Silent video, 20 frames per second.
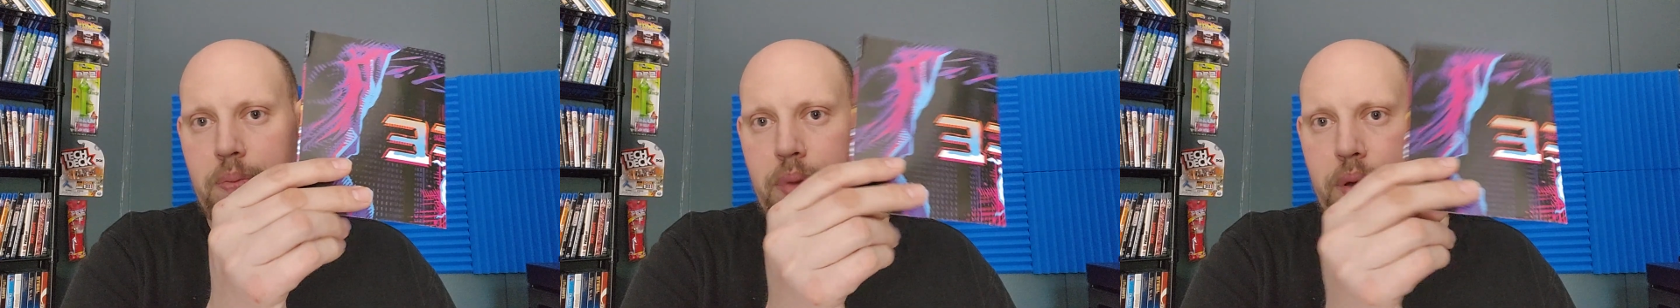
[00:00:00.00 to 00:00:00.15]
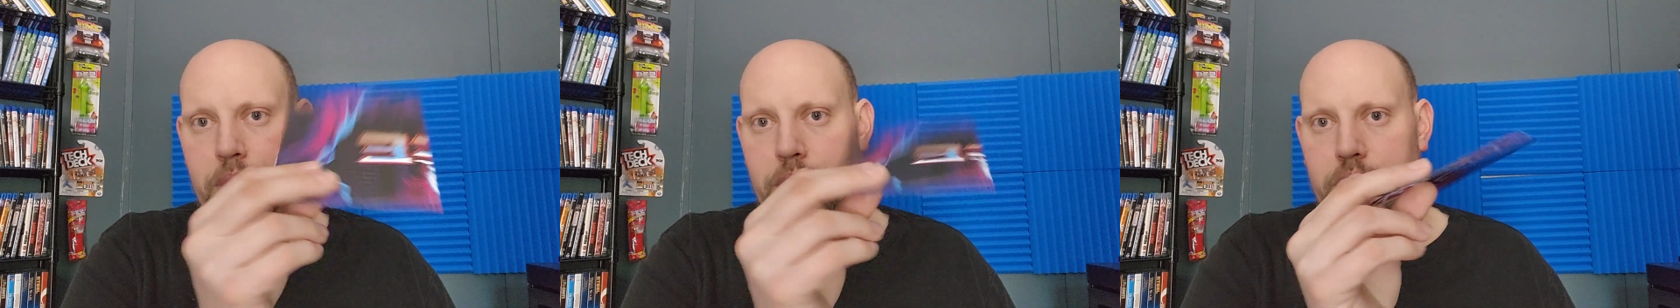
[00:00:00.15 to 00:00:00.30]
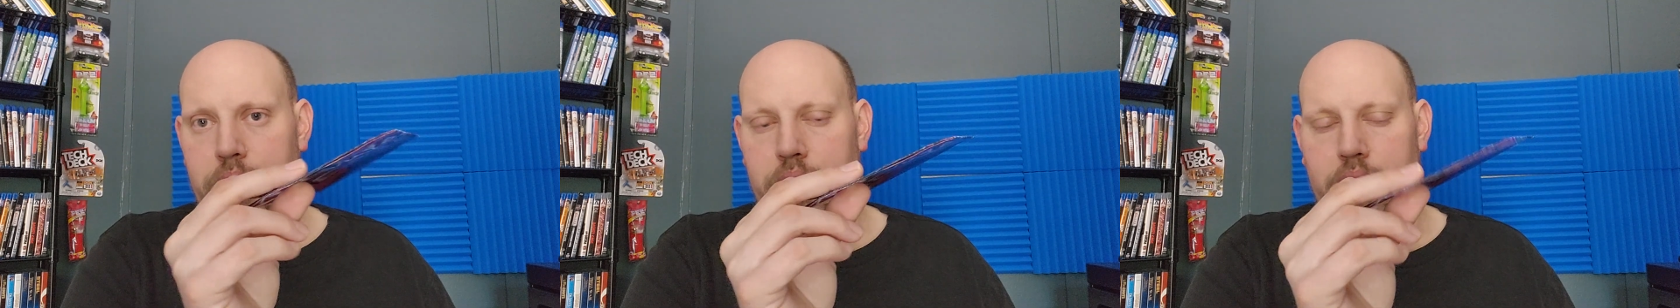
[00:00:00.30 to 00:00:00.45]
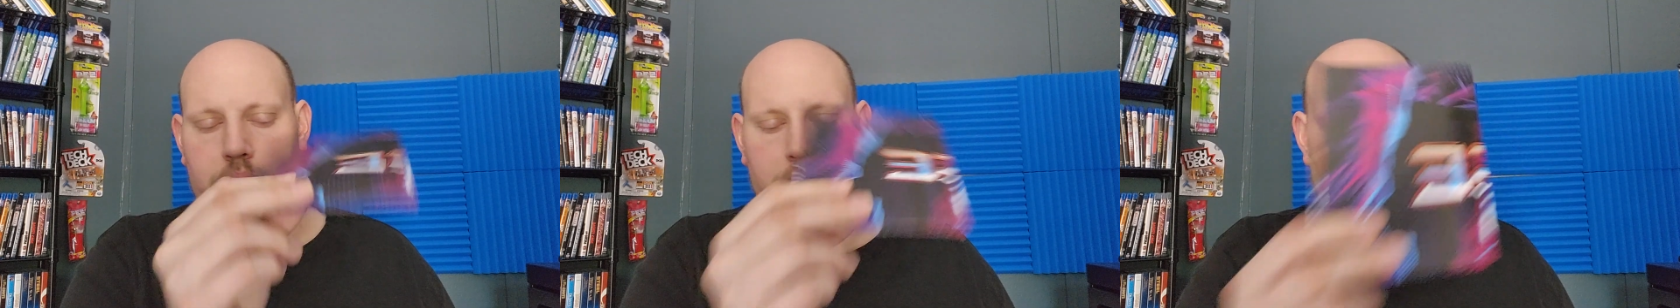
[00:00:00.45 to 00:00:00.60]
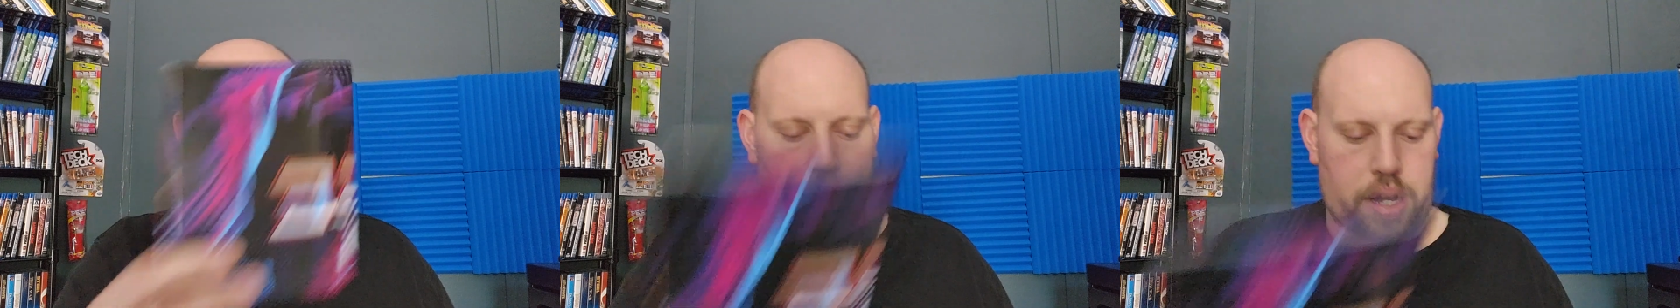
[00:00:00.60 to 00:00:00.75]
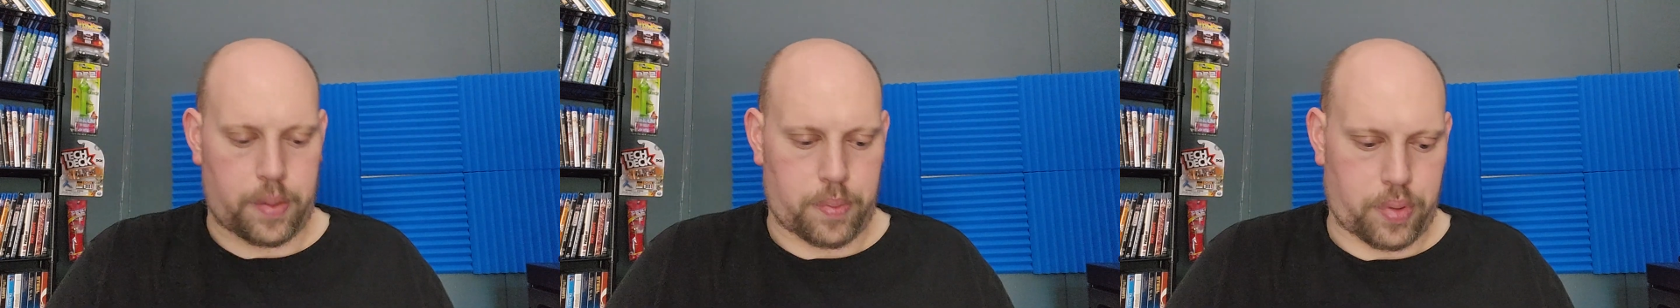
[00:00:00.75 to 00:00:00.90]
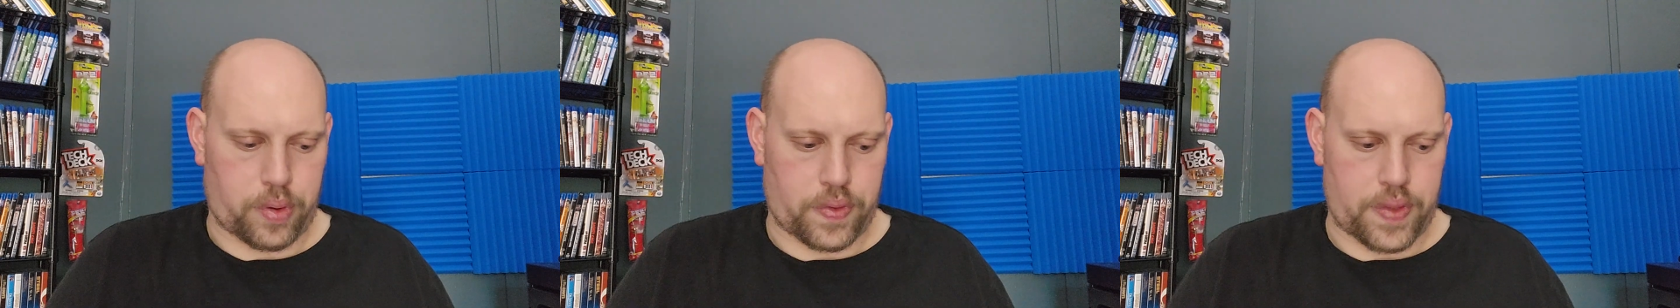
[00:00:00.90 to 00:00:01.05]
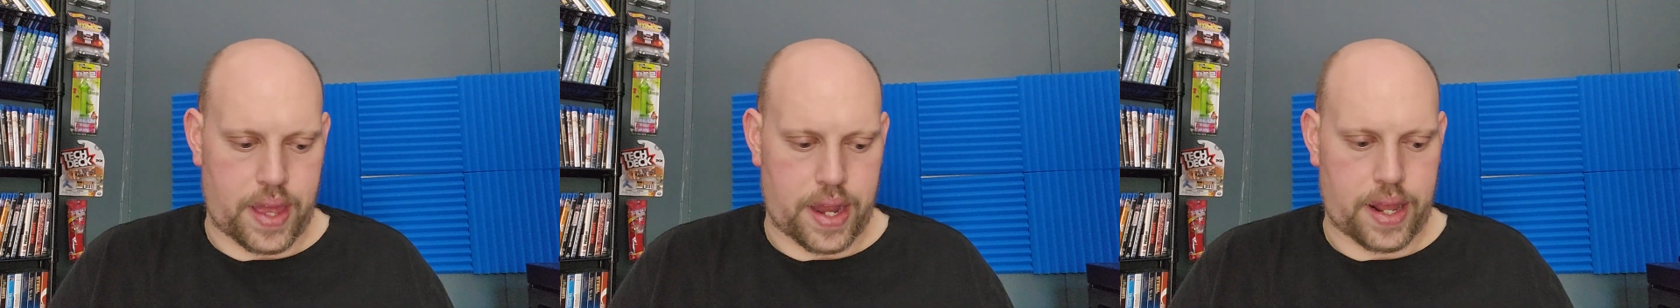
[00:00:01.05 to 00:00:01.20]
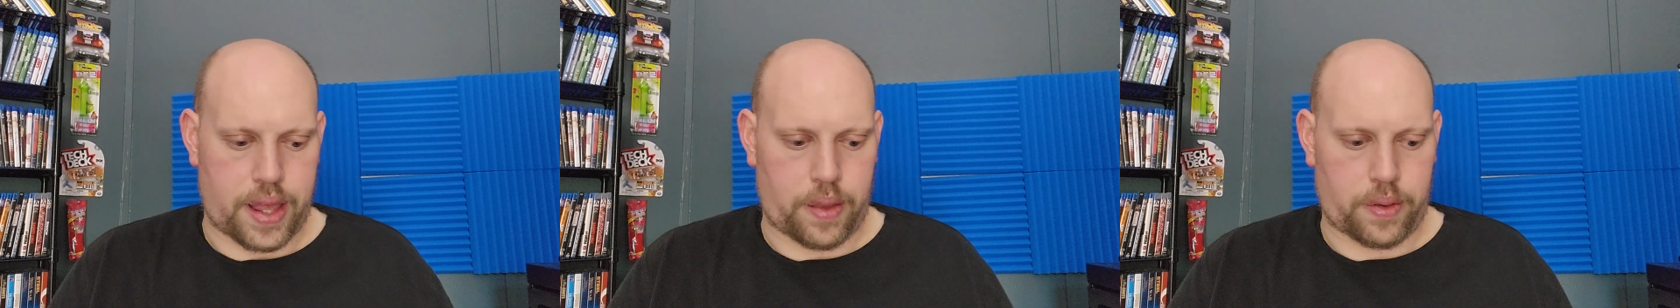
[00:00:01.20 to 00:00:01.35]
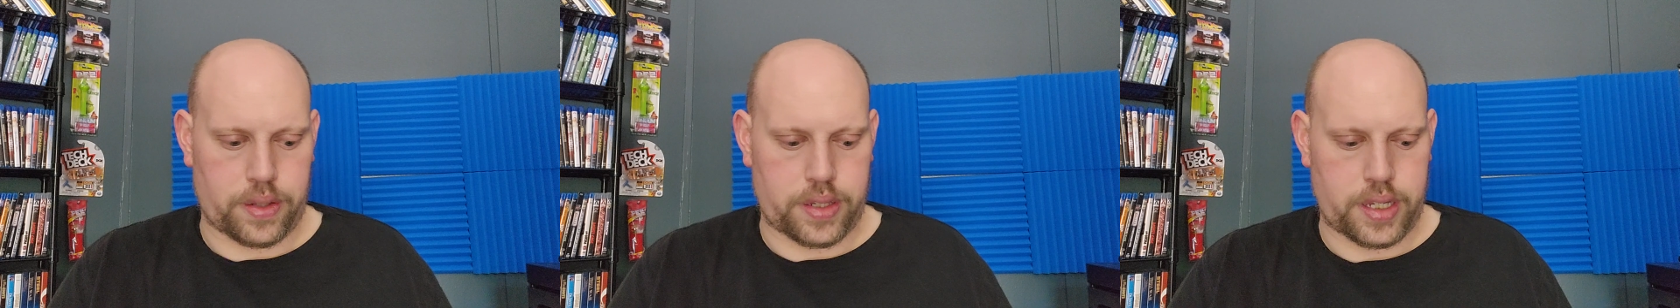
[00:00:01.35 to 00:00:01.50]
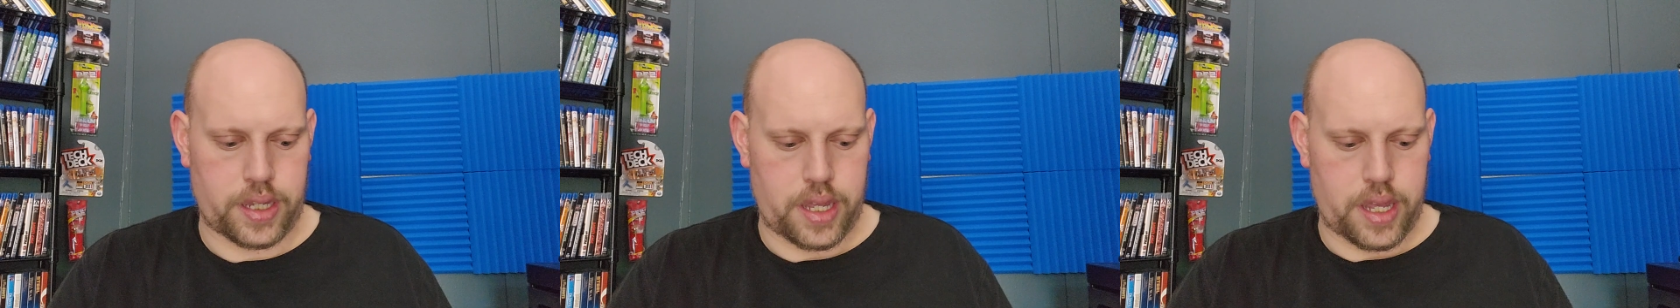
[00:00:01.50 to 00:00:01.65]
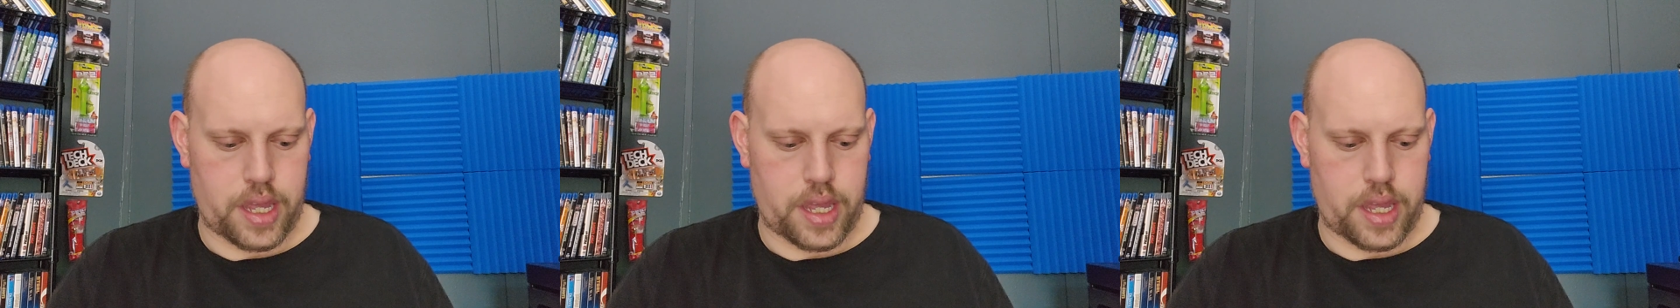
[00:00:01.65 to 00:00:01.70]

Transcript: poster. I'm not going to pull that out.